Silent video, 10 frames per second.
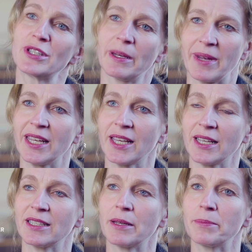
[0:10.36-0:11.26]
music
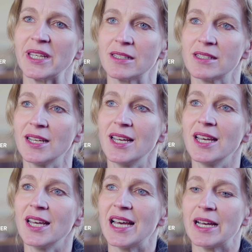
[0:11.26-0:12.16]
making and it means
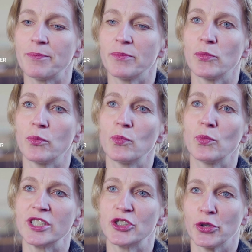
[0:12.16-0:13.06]
um,
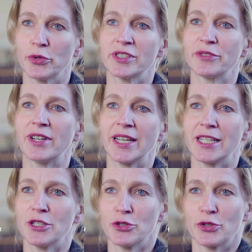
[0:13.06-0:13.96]
we don't
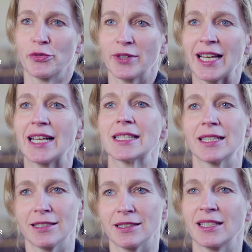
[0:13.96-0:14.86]
divide into sort of
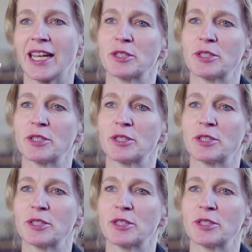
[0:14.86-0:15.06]
classical and